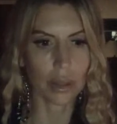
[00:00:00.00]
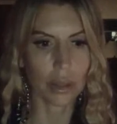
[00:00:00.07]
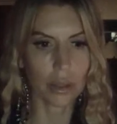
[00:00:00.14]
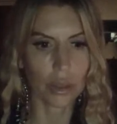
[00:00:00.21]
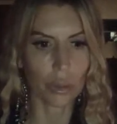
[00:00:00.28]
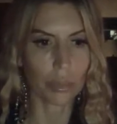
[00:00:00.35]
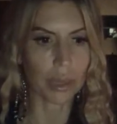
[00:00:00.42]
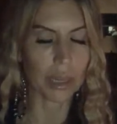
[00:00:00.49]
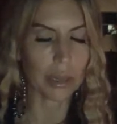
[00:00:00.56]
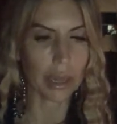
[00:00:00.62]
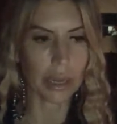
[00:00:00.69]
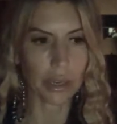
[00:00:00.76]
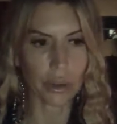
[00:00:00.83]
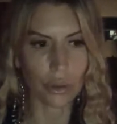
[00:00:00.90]
they'll be
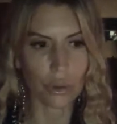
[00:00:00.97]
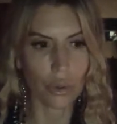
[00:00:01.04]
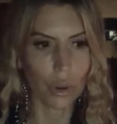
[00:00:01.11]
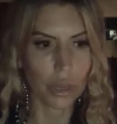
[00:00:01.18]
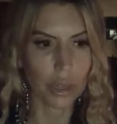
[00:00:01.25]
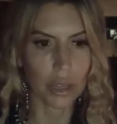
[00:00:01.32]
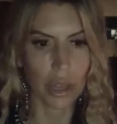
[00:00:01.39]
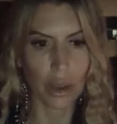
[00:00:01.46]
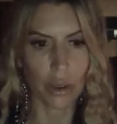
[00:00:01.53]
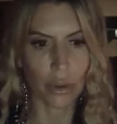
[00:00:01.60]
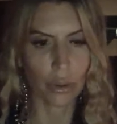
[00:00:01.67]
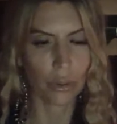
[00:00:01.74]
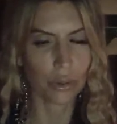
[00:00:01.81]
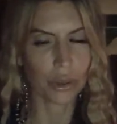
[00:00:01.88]
like your North
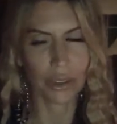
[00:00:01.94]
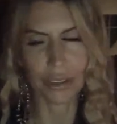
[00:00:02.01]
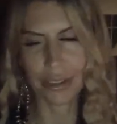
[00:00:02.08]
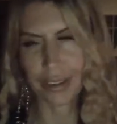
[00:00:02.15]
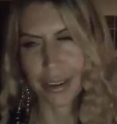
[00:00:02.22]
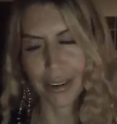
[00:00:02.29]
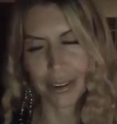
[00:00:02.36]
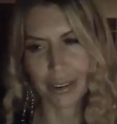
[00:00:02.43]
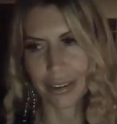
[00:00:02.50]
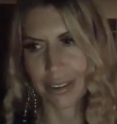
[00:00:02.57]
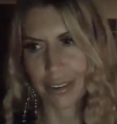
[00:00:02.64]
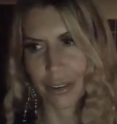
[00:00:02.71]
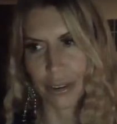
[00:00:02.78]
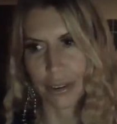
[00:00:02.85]
Node
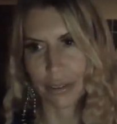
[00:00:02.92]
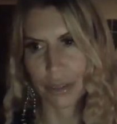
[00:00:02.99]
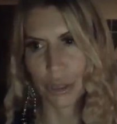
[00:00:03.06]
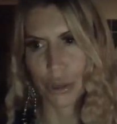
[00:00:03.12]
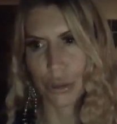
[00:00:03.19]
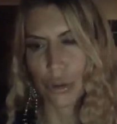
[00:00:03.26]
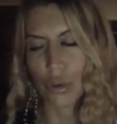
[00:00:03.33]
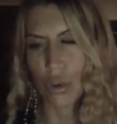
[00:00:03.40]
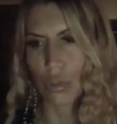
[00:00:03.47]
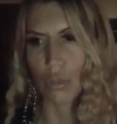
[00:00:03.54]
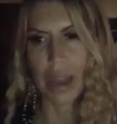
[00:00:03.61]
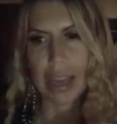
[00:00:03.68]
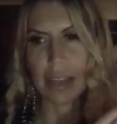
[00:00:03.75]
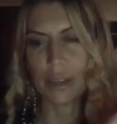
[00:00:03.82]
or your
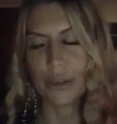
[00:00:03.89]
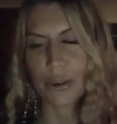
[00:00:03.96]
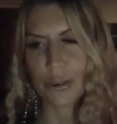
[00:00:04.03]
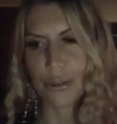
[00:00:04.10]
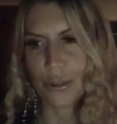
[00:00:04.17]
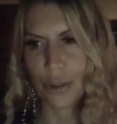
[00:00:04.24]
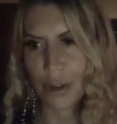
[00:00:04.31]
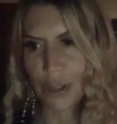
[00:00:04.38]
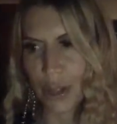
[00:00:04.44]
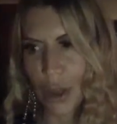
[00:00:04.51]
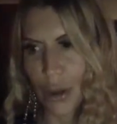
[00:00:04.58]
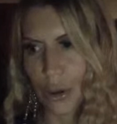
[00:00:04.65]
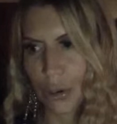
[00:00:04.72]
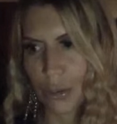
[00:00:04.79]
North
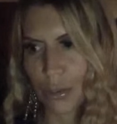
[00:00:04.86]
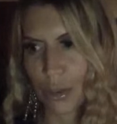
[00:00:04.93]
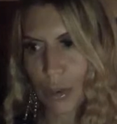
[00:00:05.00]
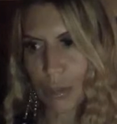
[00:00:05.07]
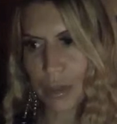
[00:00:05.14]
Node will